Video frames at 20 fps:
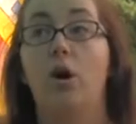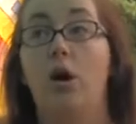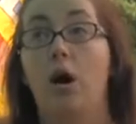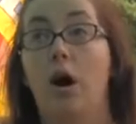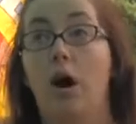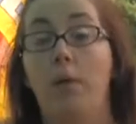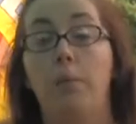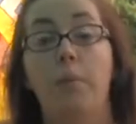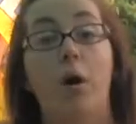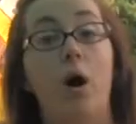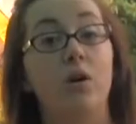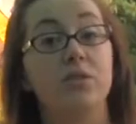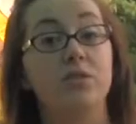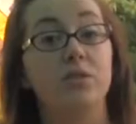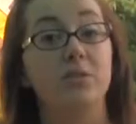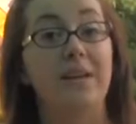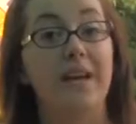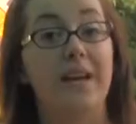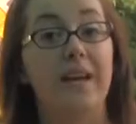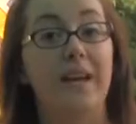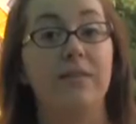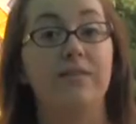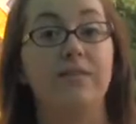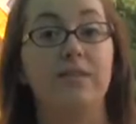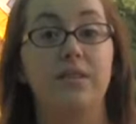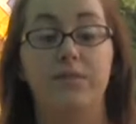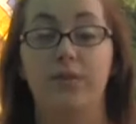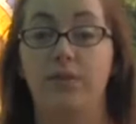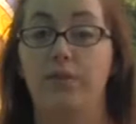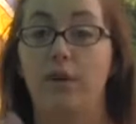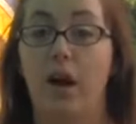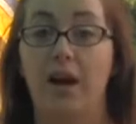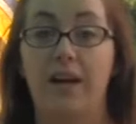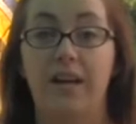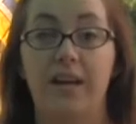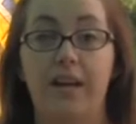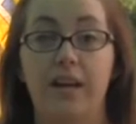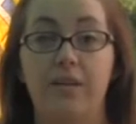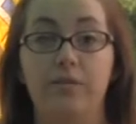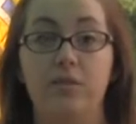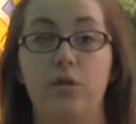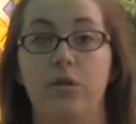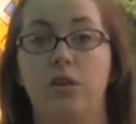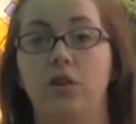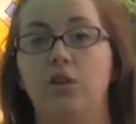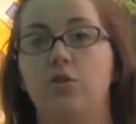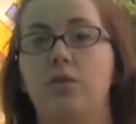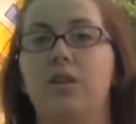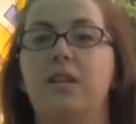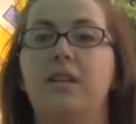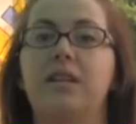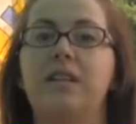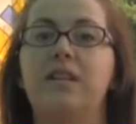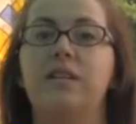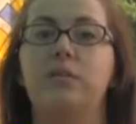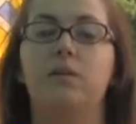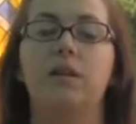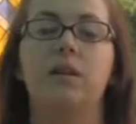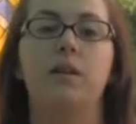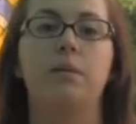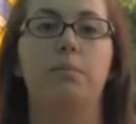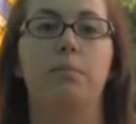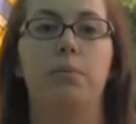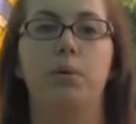Um, also eaves, if you've got eaves, you can treat these with it.